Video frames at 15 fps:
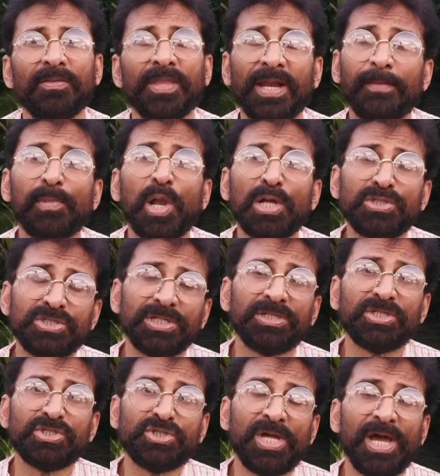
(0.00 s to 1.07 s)
that I'm launching
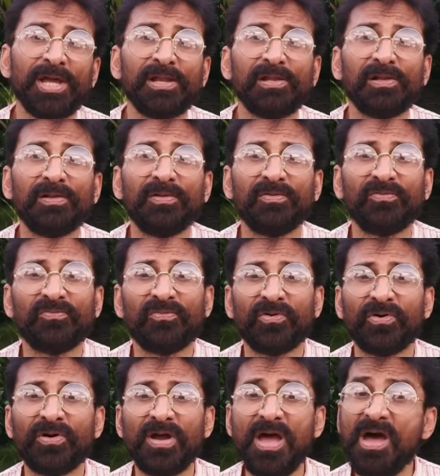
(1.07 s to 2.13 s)
this channel
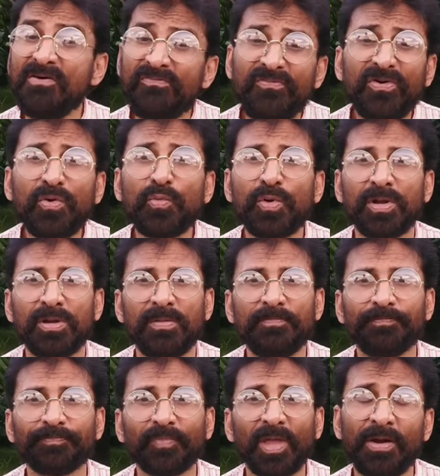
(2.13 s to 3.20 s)
for everyone
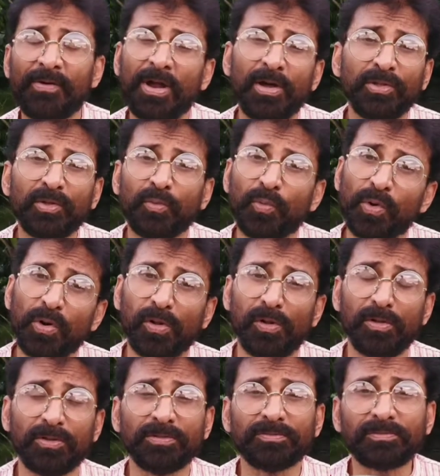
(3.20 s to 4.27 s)
around the
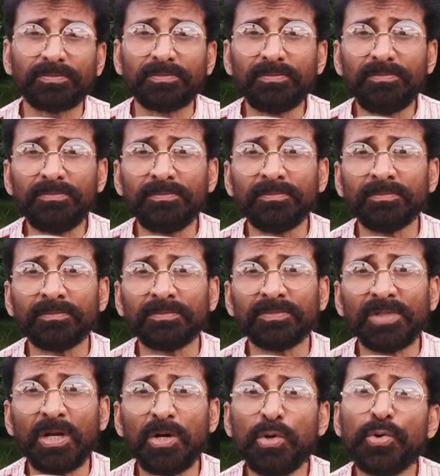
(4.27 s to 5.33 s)
world
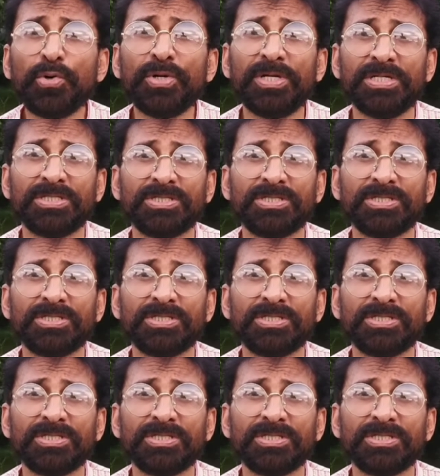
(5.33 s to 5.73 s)
who